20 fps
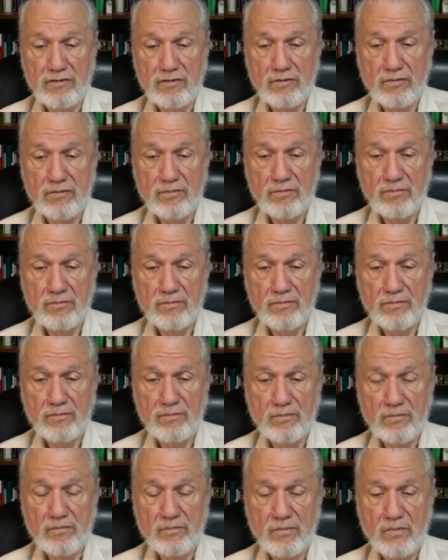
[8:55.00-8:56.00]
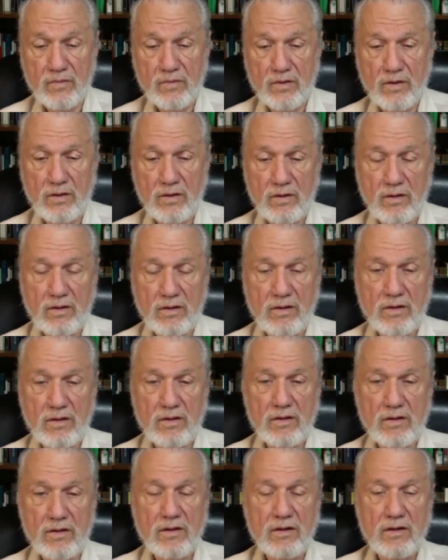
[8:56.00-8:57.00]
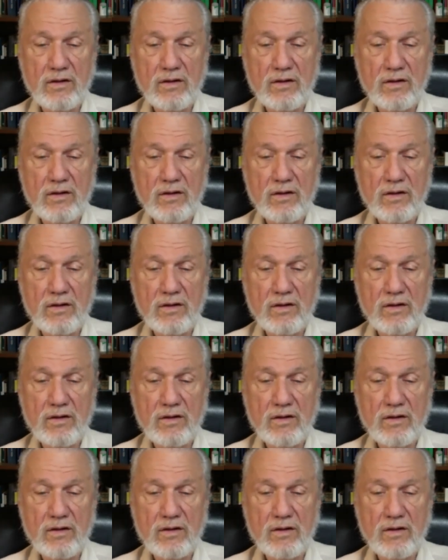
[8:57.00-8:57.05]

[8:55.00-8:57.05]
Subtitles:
No one is speaking in this clip.